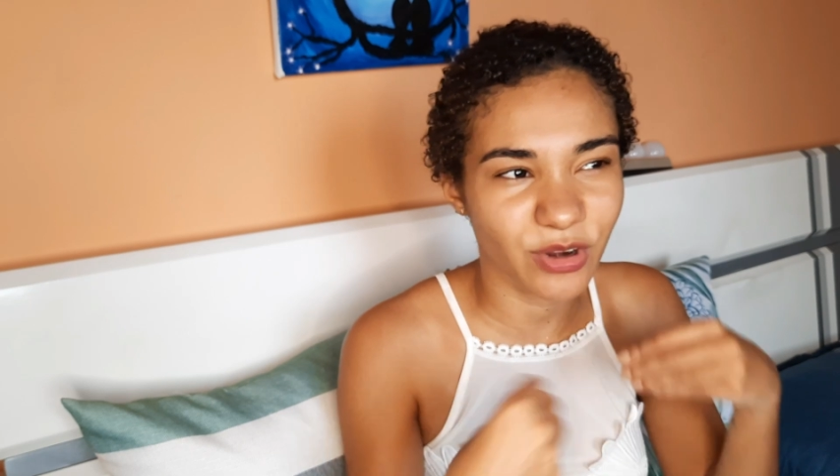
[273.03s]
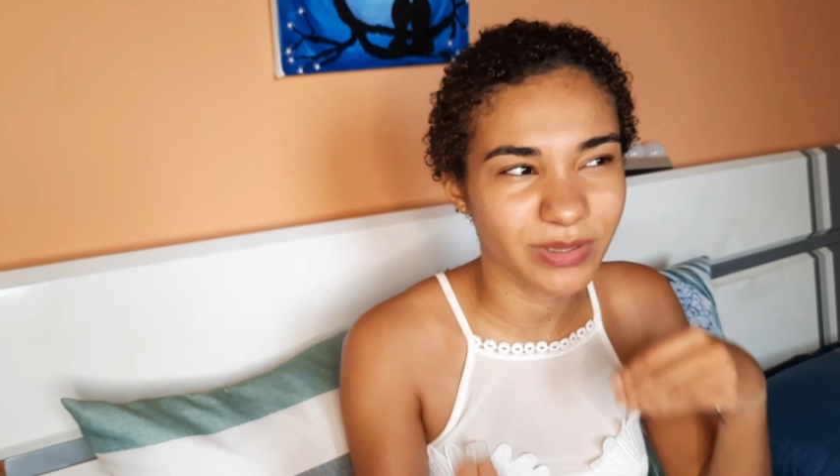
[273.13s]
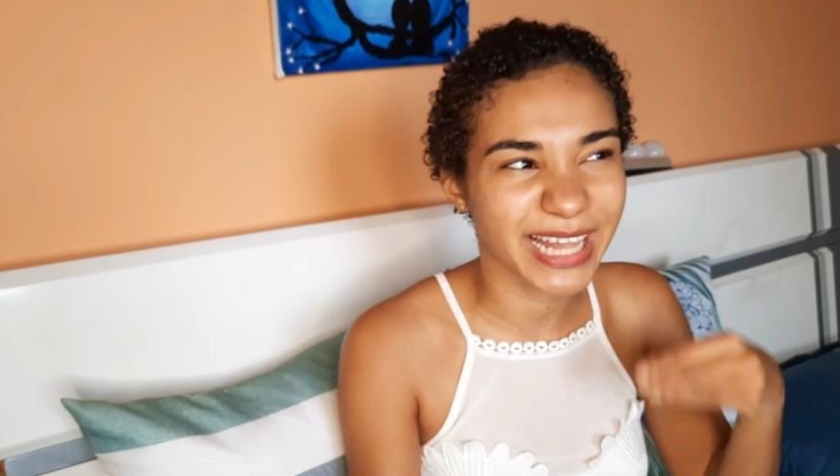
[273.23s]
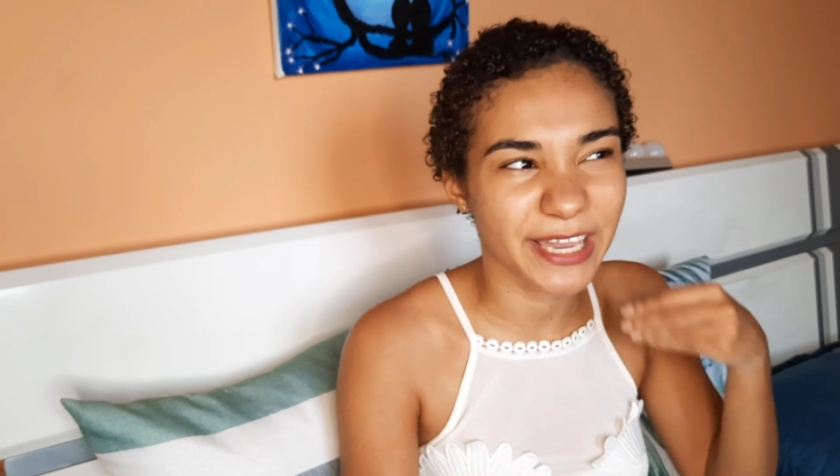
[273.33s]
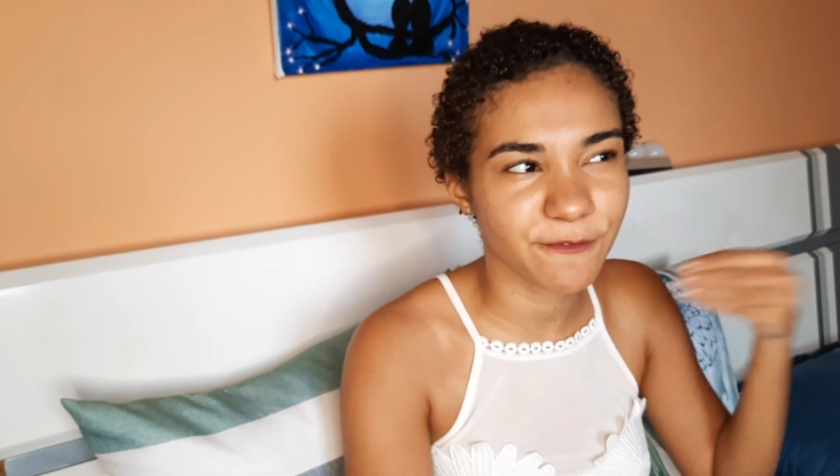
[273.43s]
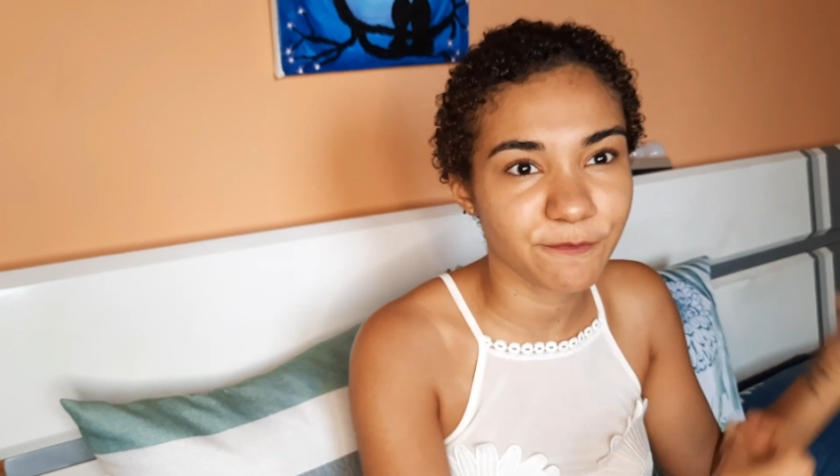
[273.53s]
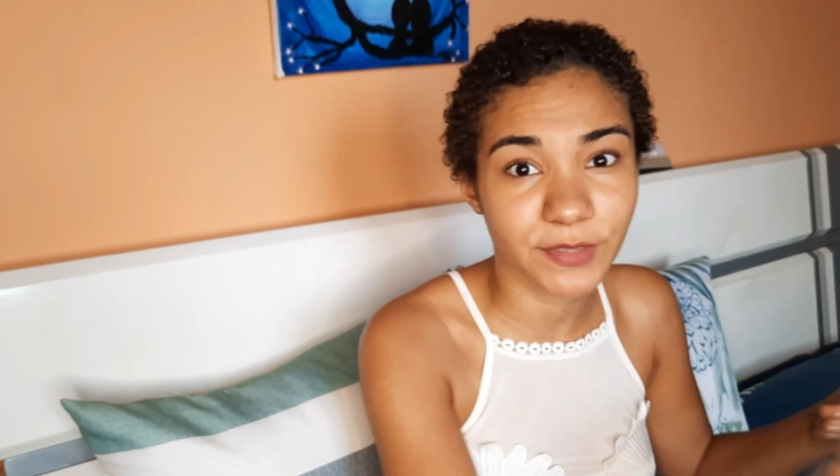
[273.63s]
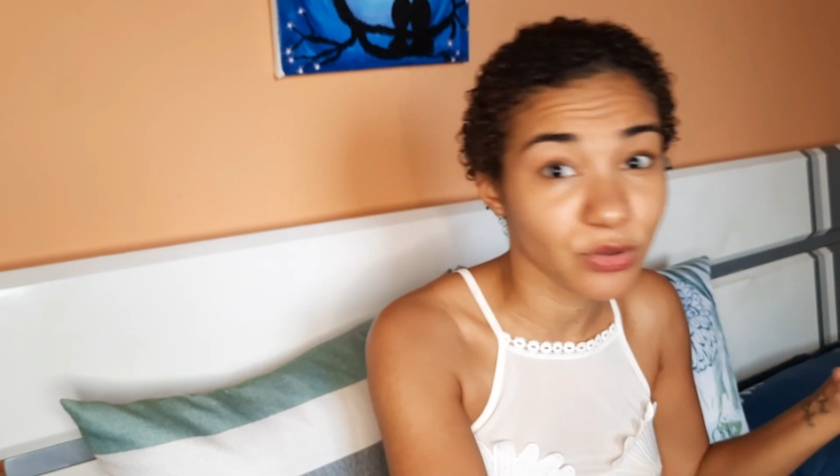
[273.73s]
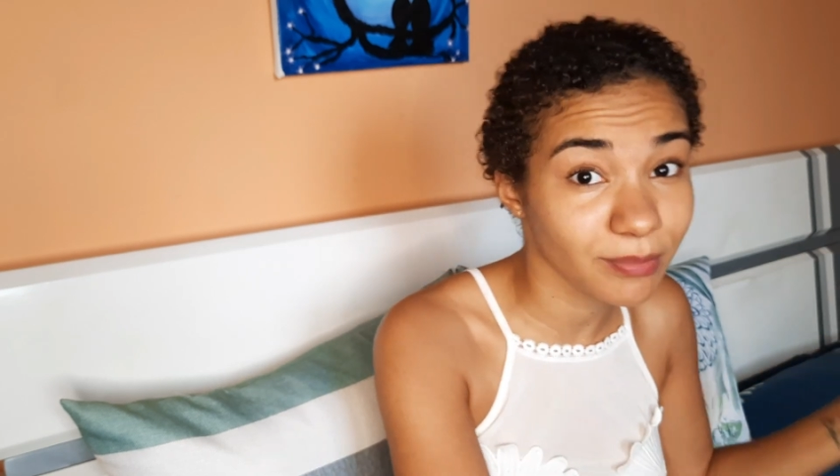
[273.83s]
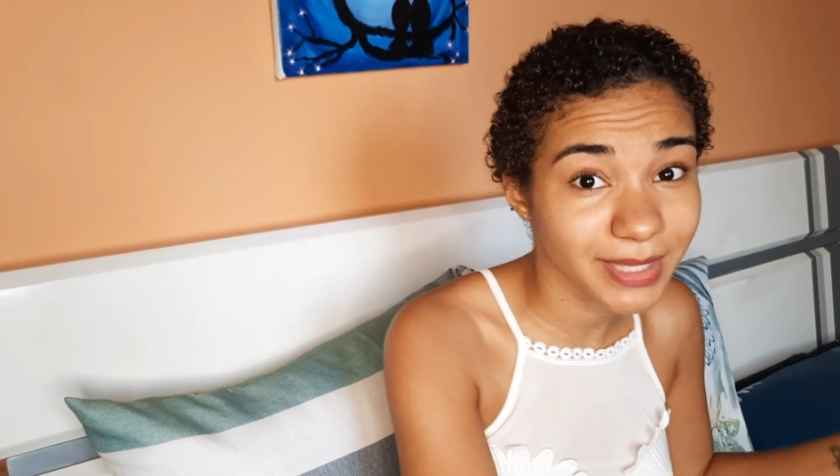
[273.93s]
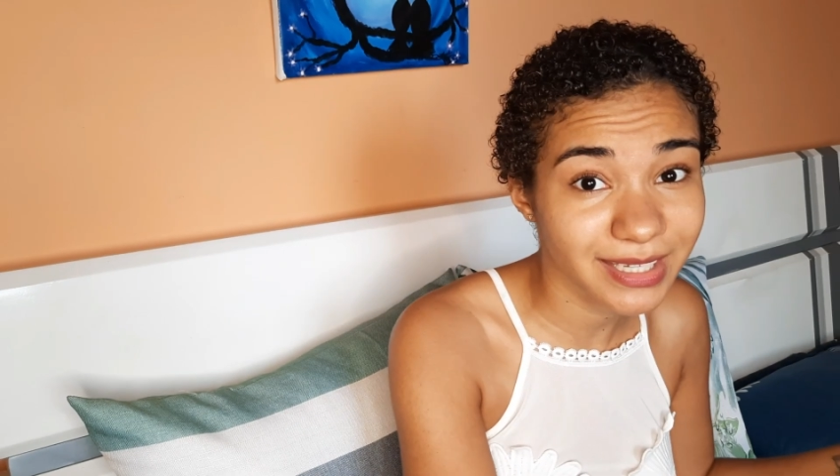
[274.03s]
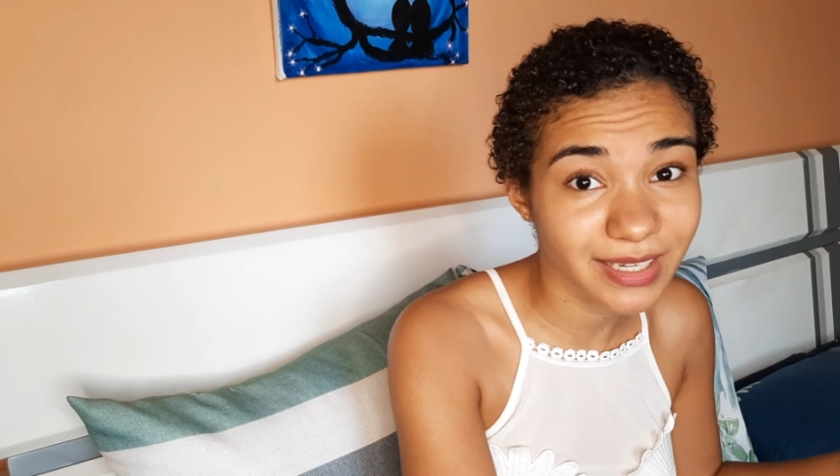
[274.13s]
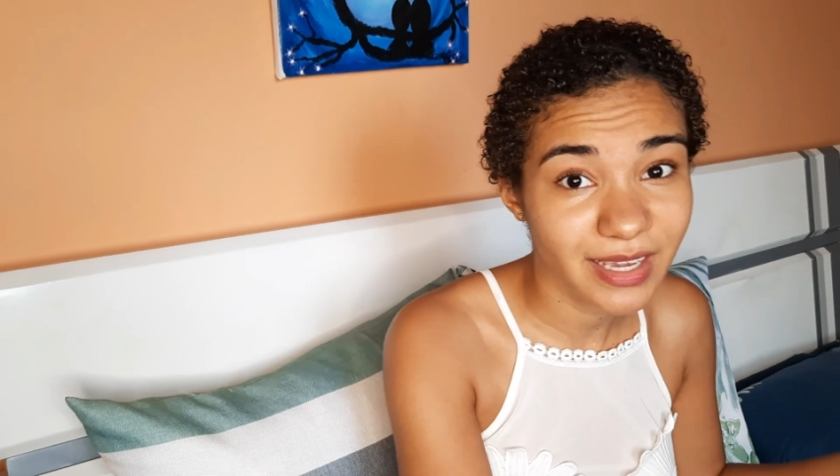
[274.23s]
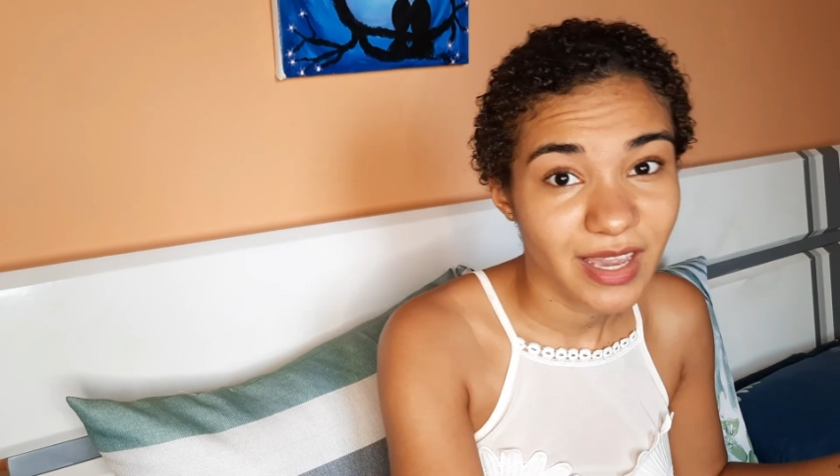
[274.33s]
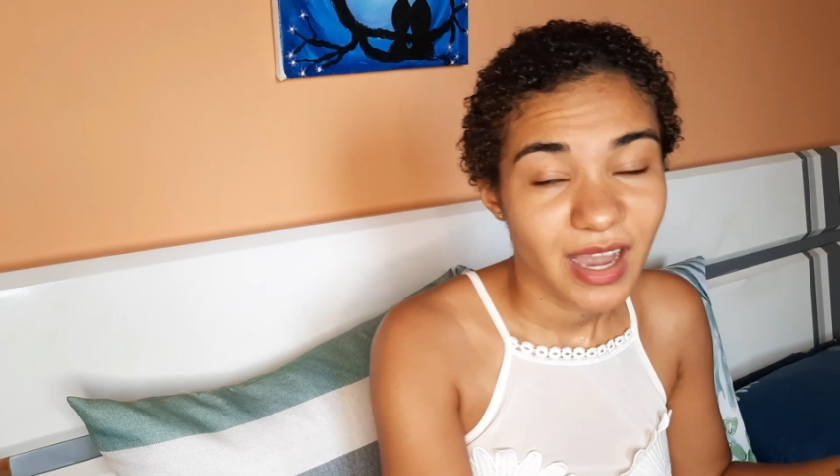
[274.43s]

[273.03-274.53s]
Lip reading: I don't like filming